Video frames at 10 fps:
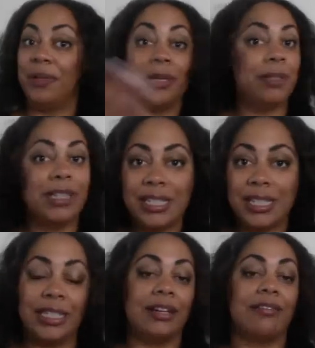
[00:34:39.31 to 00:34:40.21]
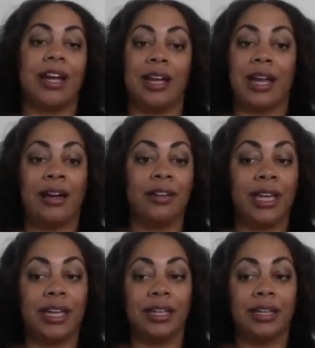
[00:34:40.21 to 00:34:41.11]
people listening right now,
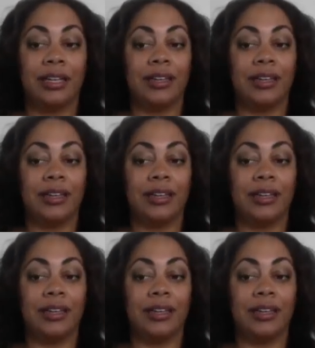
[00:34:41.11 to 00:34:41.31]
like,